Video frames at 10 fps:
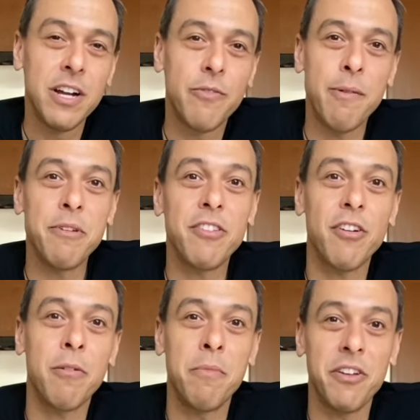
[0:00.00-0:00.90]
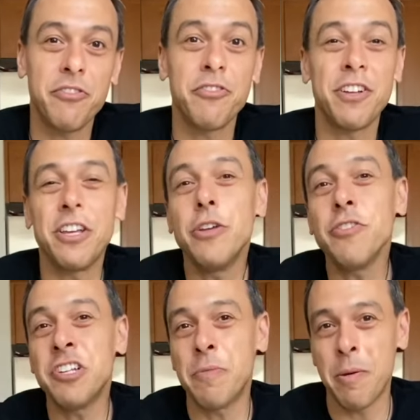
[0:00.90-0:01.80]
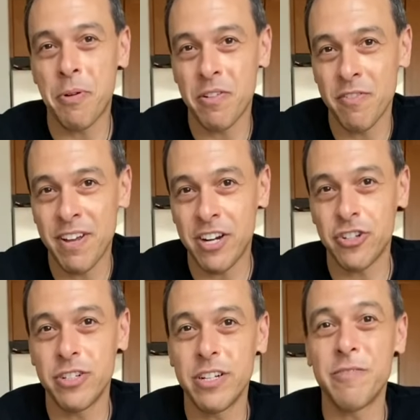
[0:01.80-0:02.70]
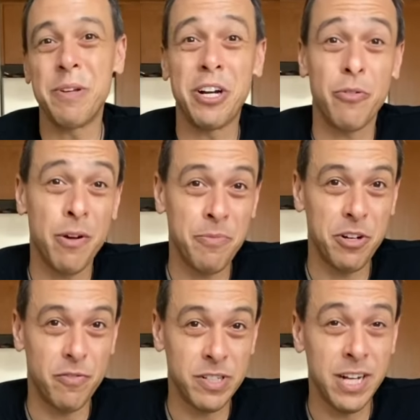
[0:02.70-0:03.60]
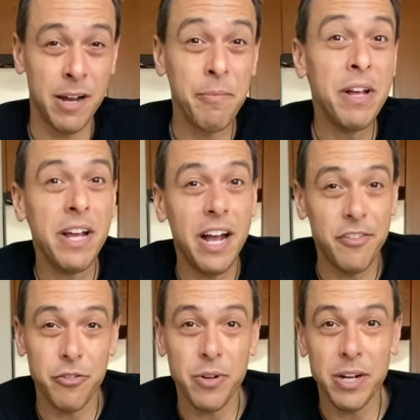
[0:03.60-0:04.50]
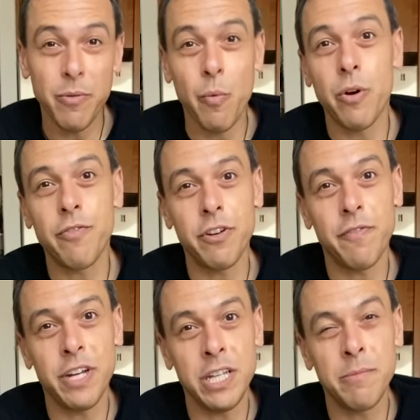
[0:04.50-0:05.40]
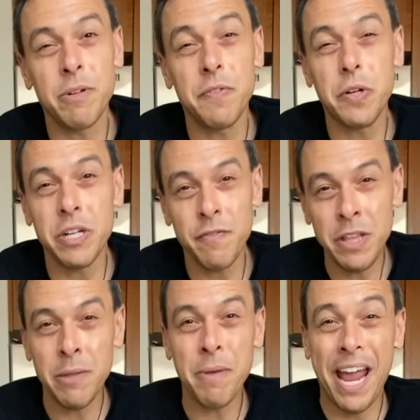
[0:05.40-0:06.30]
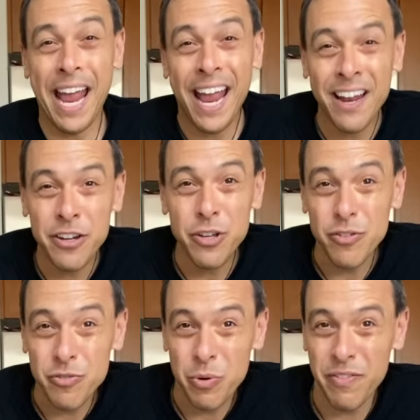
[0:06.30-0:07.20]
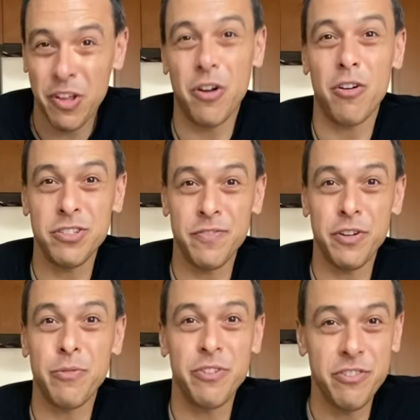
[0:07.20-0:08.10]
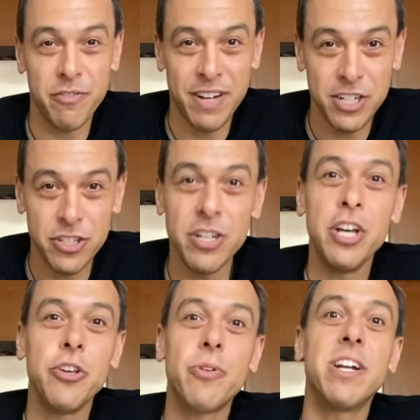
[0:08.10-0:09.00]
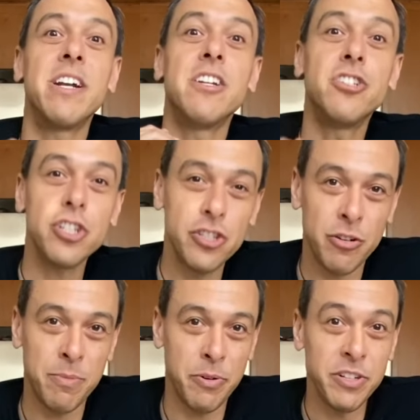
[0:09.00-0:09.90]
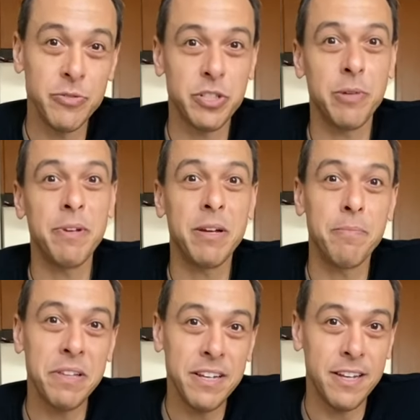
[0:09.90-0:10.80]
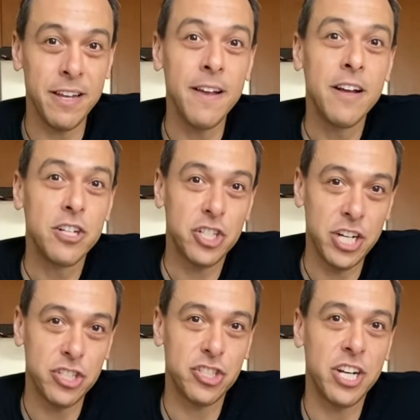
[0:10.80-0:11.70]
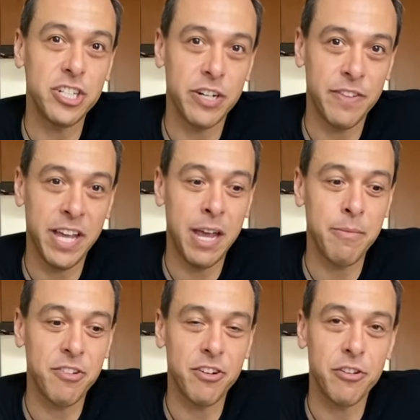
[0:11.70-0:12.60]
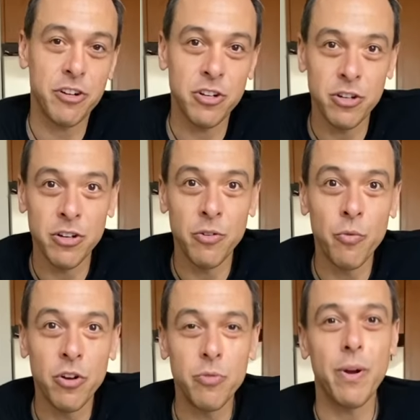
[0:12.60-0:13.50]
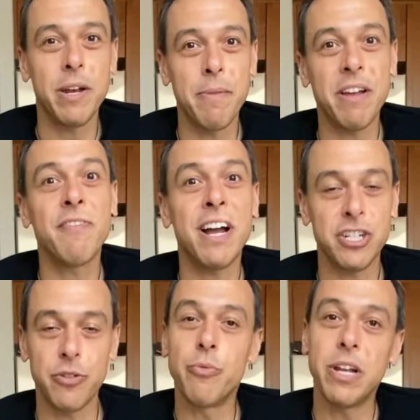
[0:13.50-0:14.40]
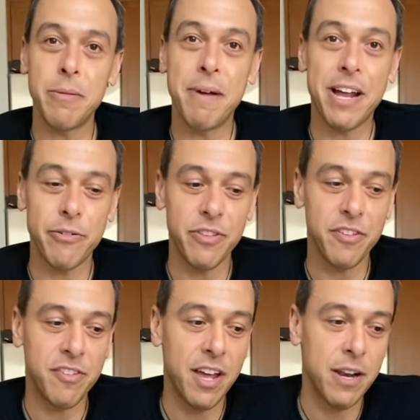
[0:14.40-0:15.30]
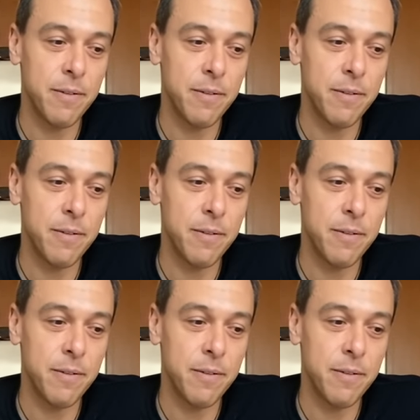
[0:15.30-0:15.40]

Remnants are monsters that used to be a part of a faction and have been corrupted over time. And so you get a reward for defeating them, but if you can defeat them and use one of the cards of their original faction, you'll get an additional bonus, which can be completely changing of the game. It's another good way to make faction really matter in this set.